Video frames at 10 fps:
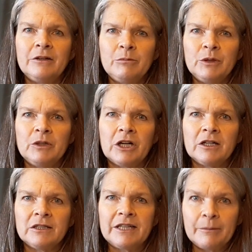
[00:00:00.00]
and moon are
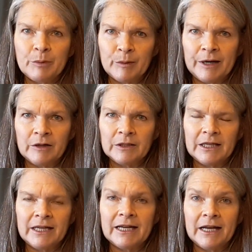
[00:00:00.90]

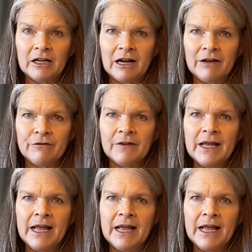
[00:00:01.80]
temporarily cut off,